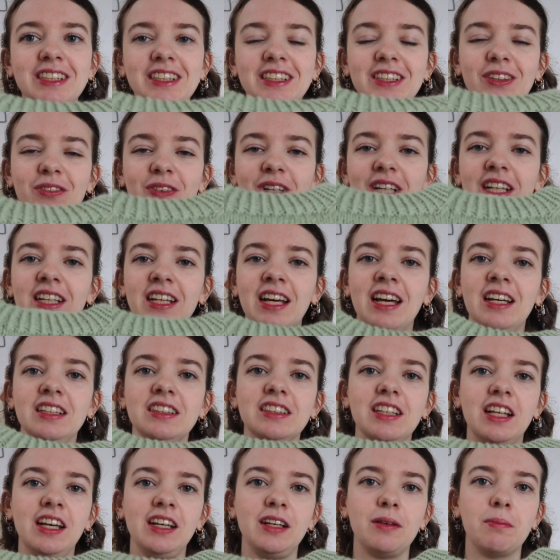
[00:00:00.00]
is a really nice
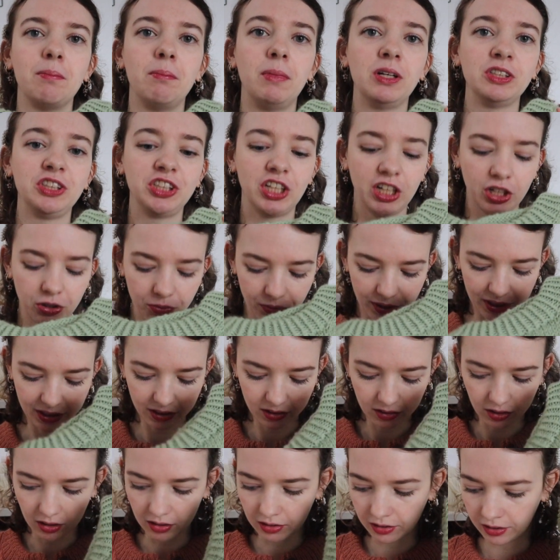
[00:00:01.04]
like matcha green
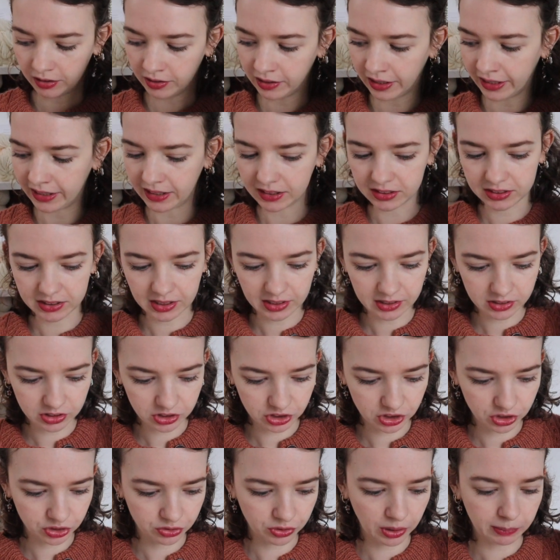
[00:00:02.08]
color. Like I said, it's
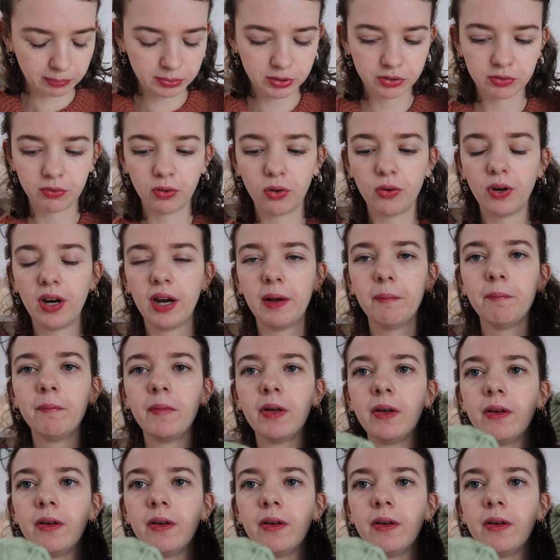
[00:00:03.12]
the Drops Flora.